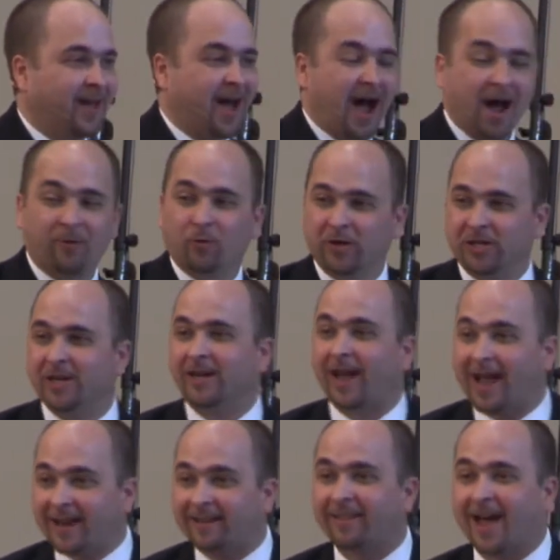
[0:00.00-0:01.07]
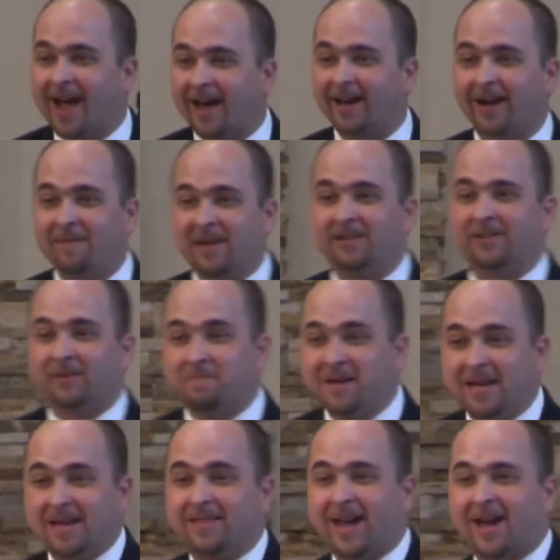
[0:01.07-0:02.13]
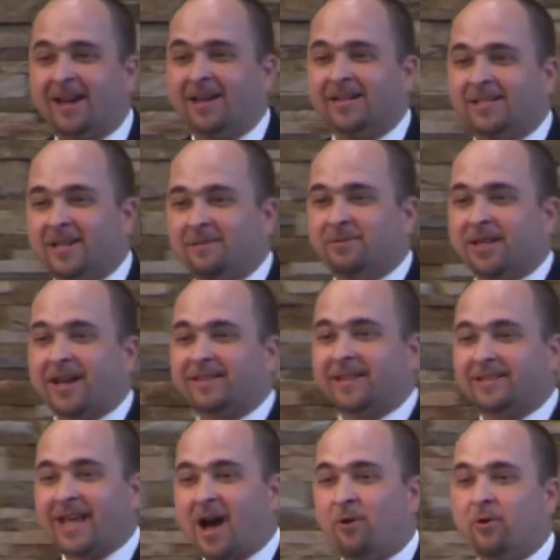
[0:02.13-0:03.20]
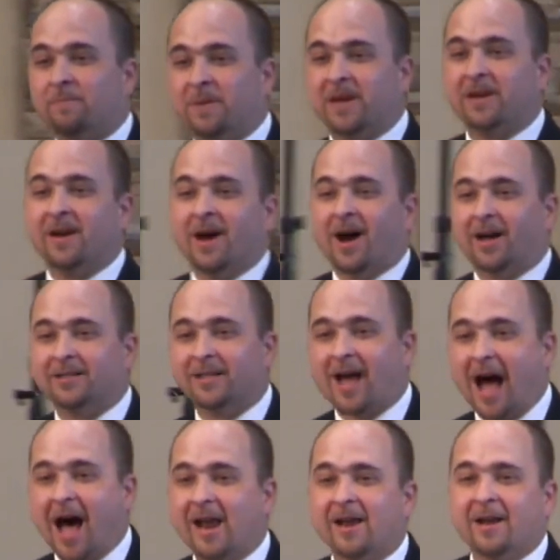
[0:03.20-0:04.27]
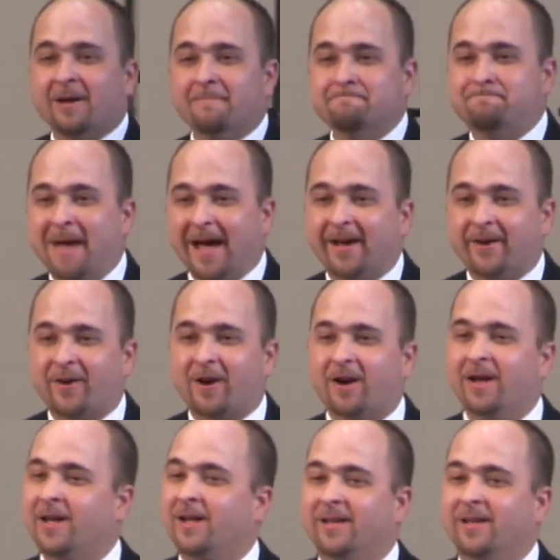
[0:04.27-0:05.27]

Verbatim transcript: I, wouldn't you like that? I mean, to me, that seems like that that would be a lot better.